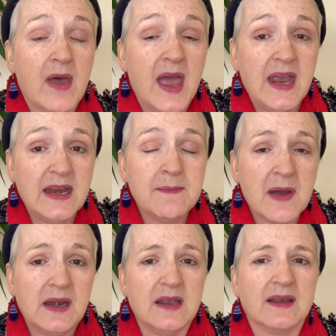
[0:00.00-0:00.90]
any
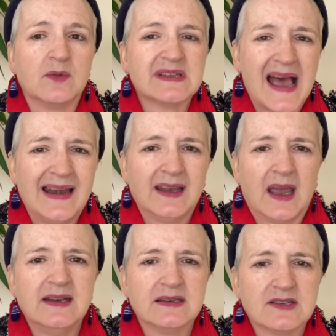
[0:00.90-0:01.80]
money that was
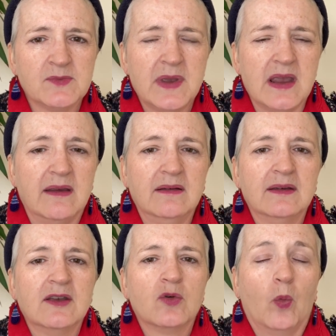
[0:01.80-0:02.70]
allocated to me
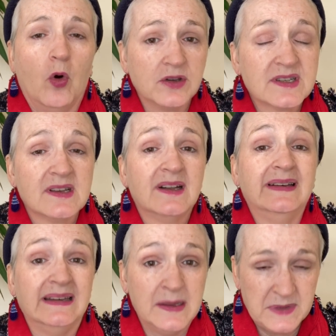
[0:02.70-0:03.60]
was
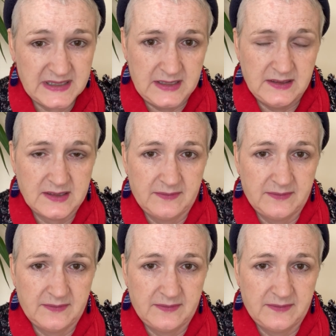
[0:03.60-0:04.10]
limited.